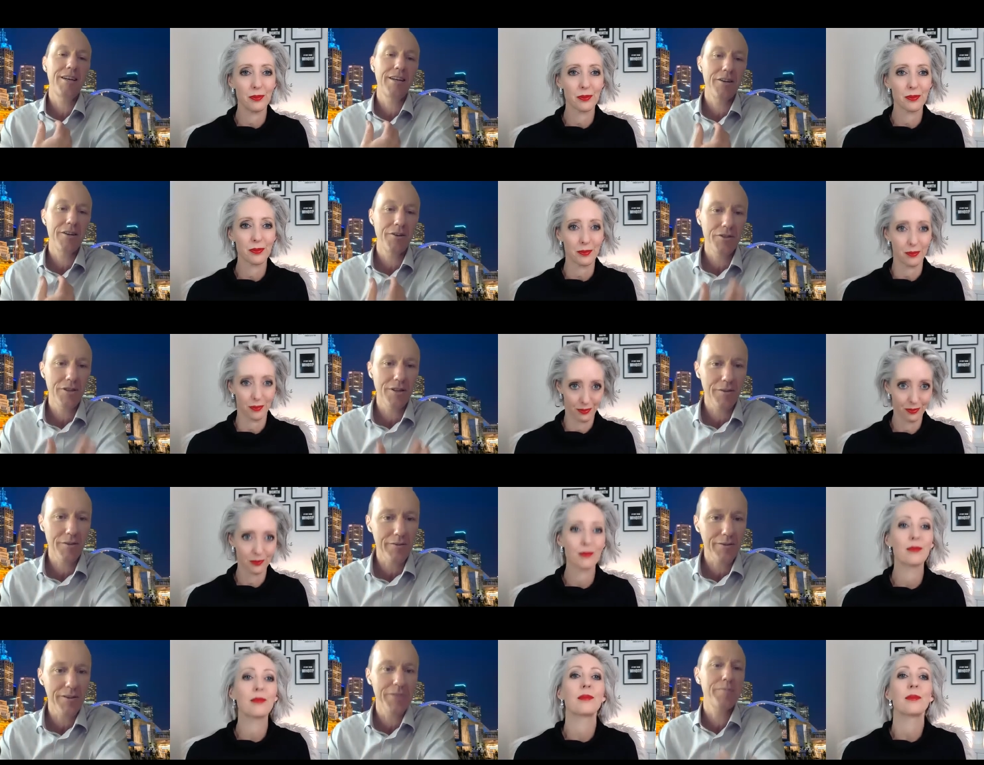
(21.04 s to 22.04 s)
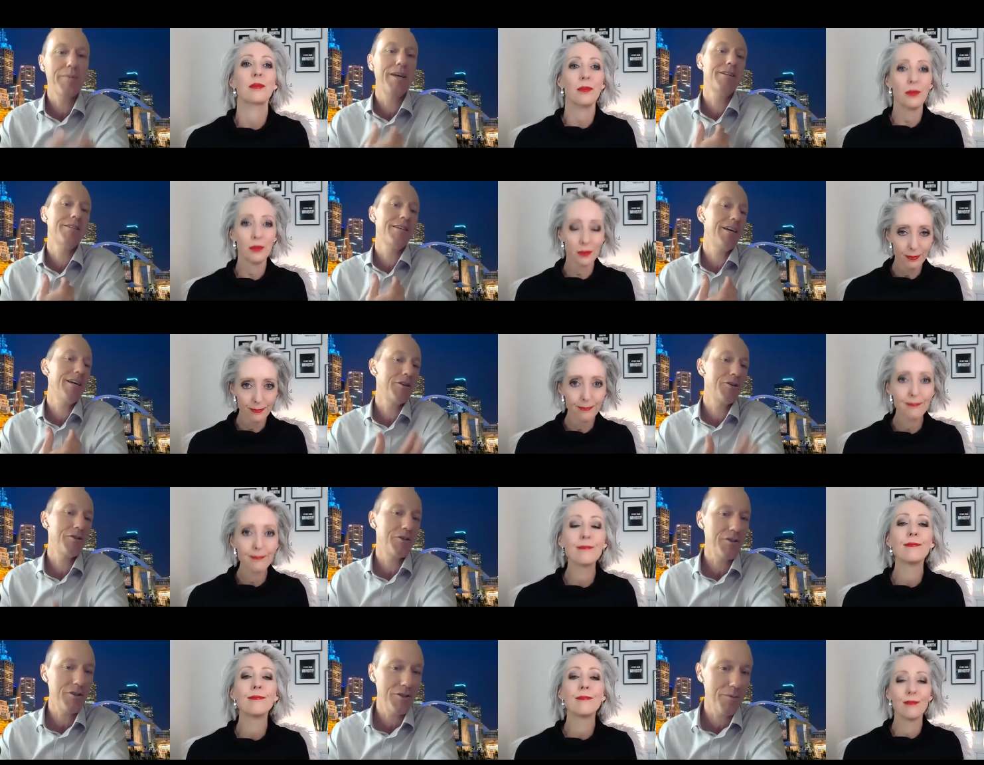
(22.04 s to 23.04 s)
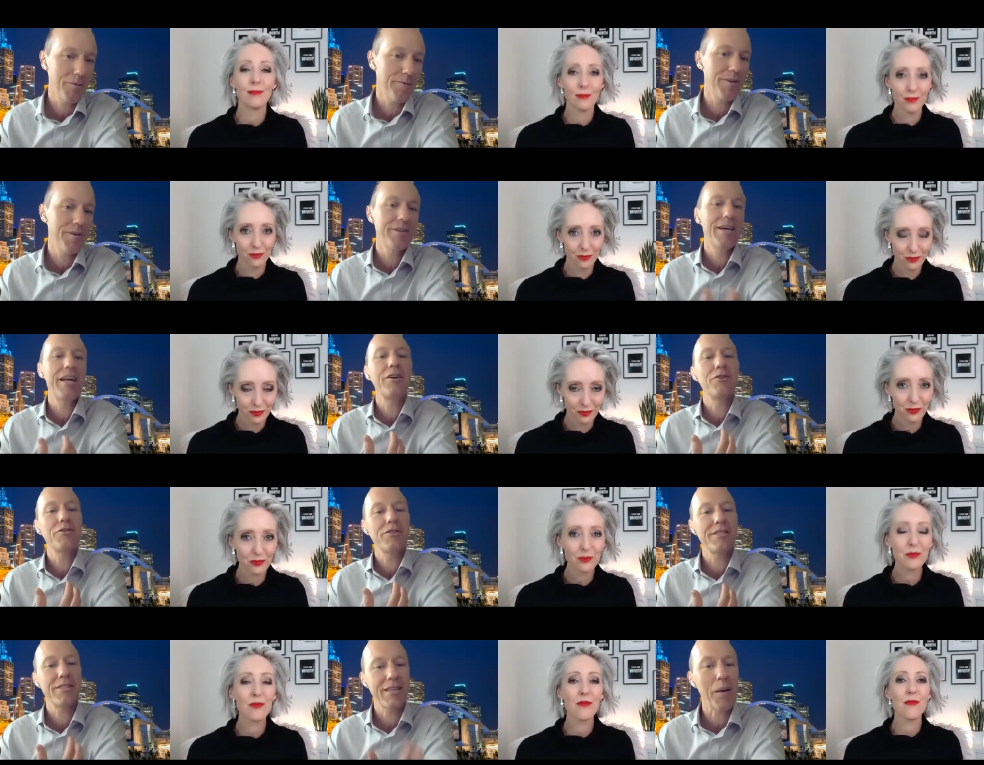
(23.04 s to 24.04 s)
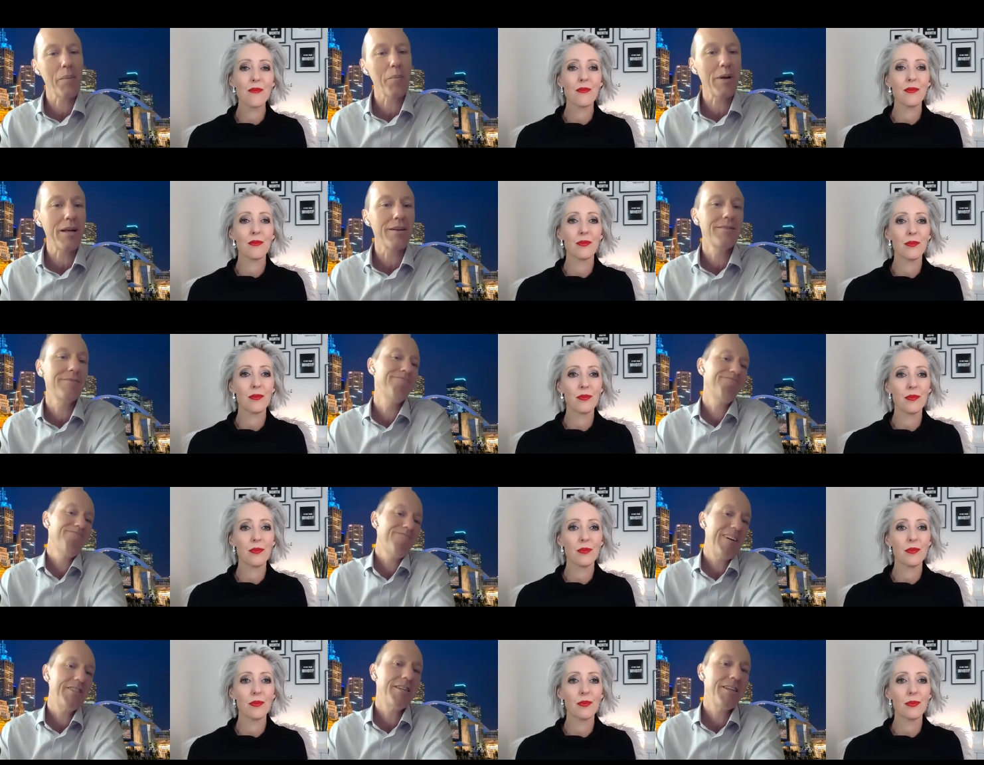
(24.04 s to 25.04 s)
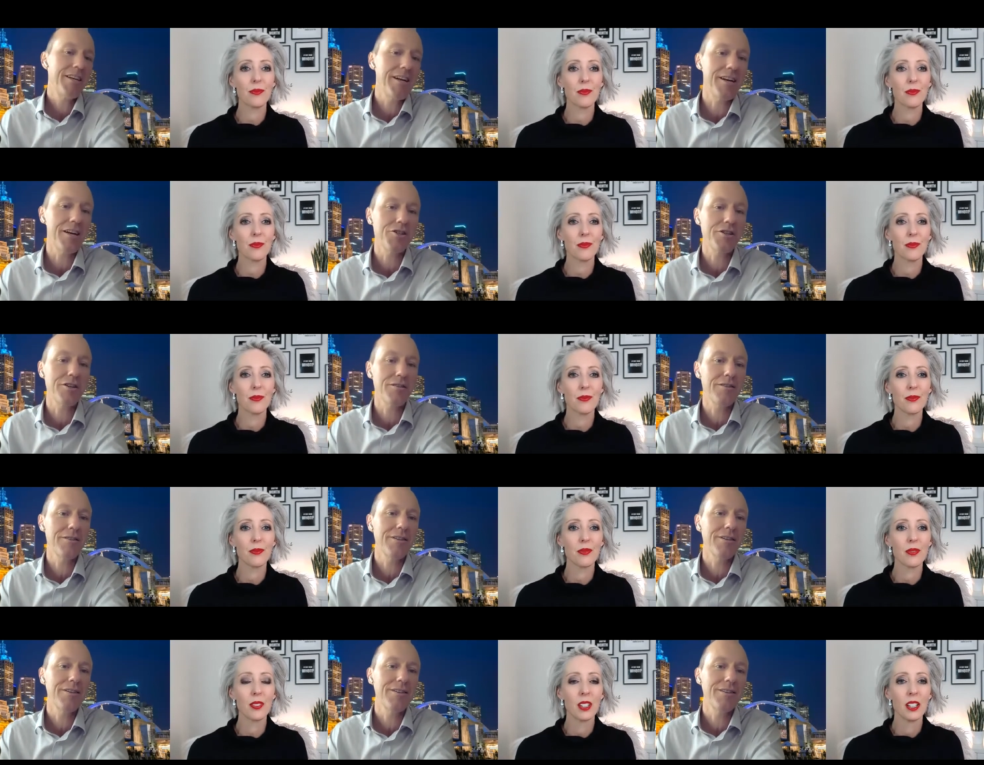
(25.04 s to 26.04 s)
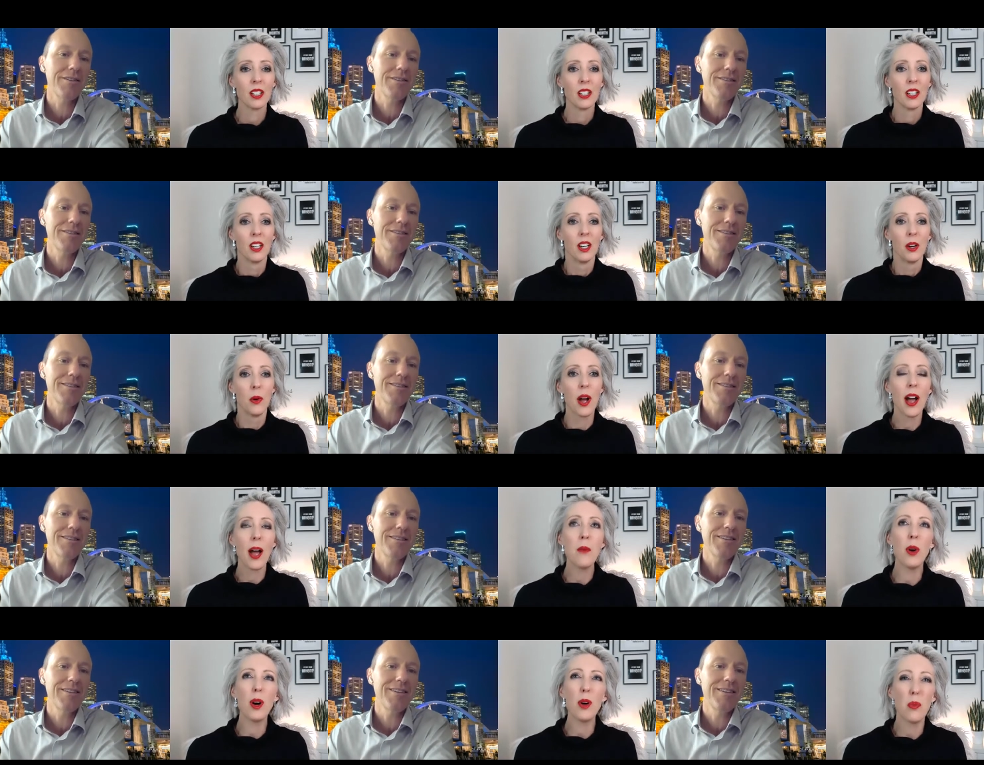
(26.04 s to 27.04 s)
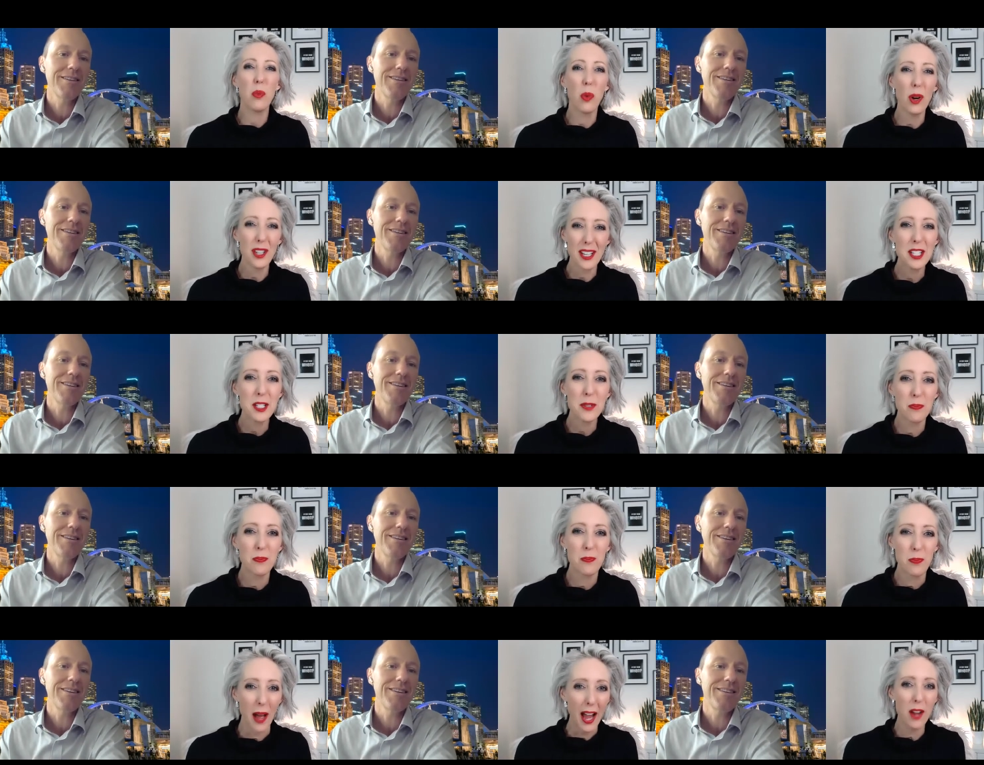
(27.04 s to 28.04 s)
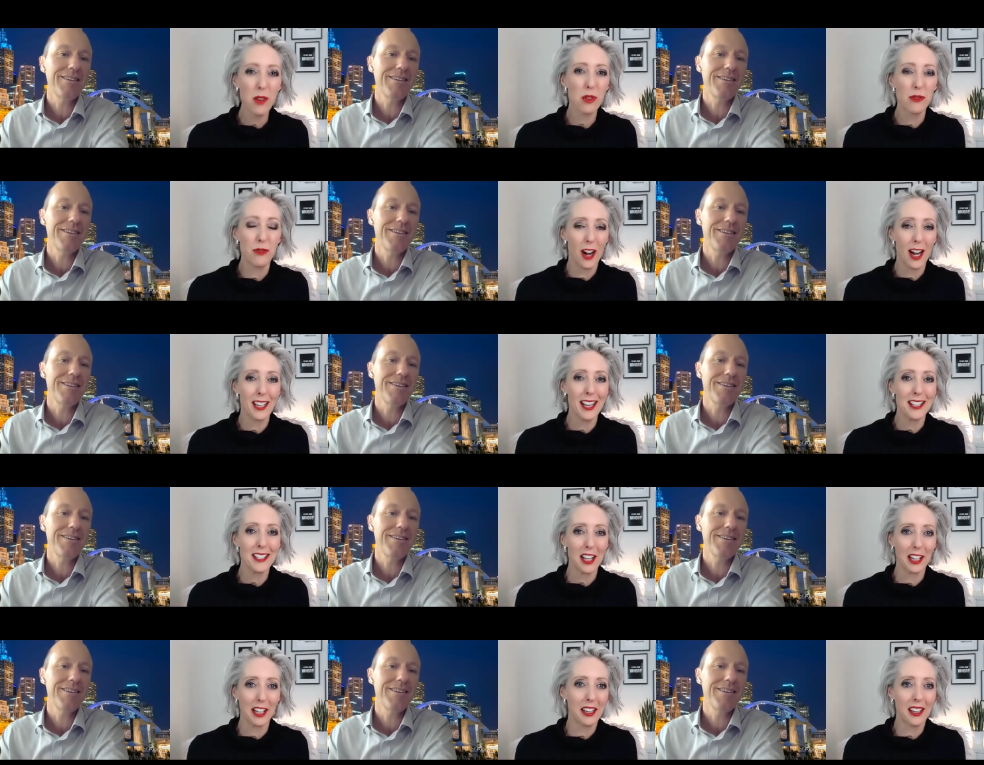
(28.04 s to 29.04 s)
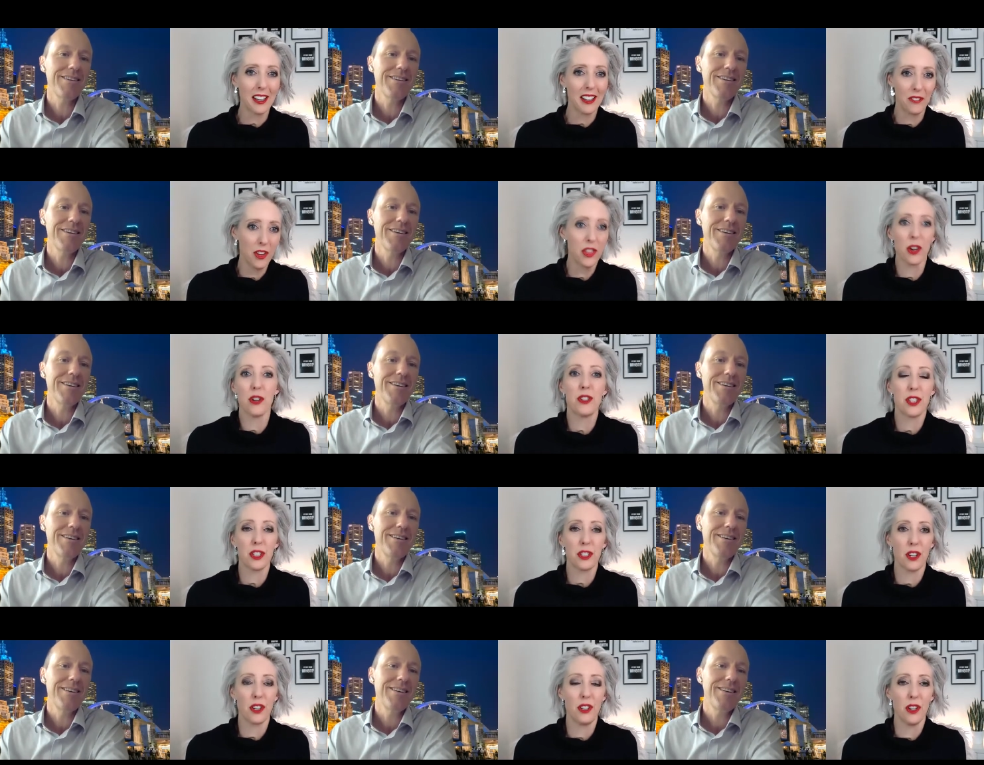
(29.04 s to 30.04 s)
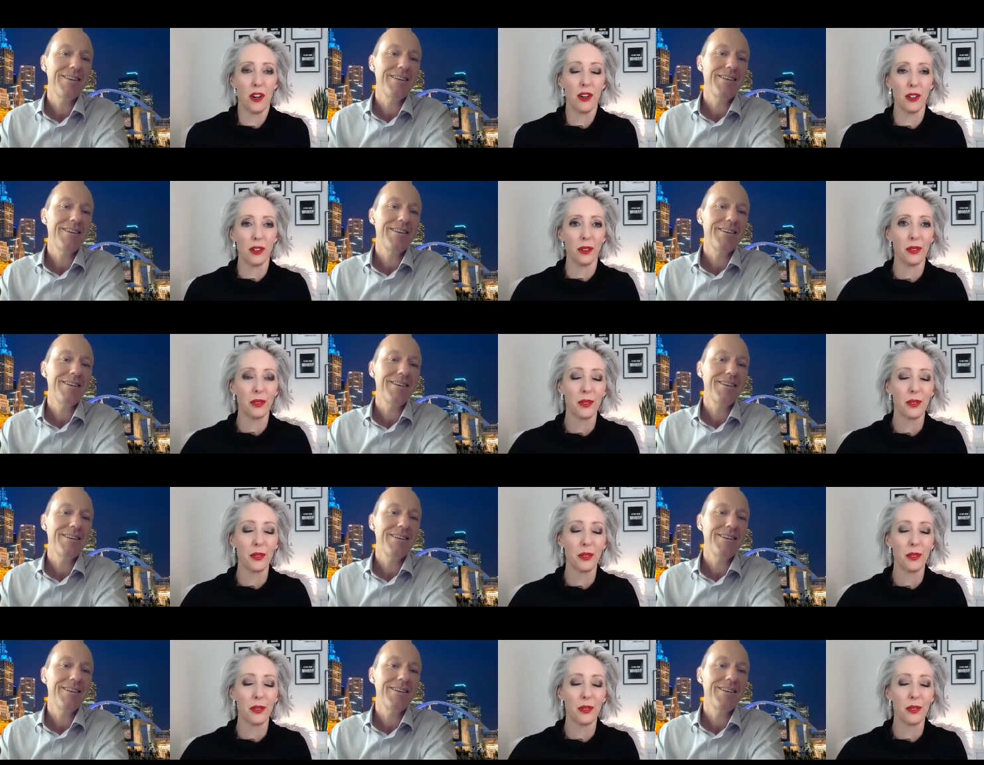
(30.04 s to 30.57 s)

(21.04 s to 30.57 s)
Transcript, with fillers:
Speaker 1: How do you use it if you're an investment manager? How do you use it as a super fund? How do you use it as a company? That's it in a nutshell.
Speaker 2: Well, and what what is behavioral finance like for those that don't know?